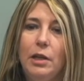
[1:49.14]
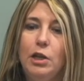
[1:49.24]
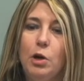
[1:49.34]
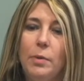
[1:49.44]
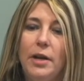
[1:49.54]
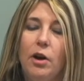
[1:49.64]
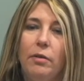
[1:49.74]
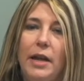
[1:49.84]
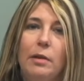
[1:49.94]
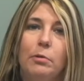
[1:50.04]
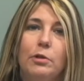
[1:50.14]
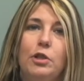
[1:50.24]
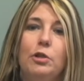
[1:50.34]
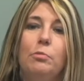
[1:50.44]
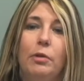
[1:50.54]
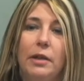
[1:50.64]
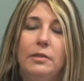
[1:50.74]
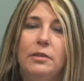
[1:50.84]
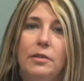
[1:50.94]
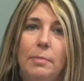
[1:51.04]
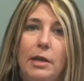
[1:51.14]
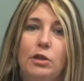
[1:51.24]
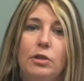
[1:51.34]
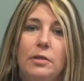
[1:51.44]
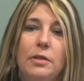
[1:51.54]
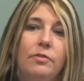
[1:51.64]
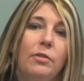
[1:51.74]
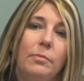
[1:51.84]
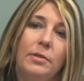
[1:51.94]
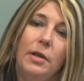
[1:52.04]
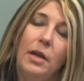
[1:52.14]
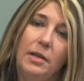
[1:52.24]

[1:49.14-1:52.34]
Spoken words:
we are able to bring to the patients from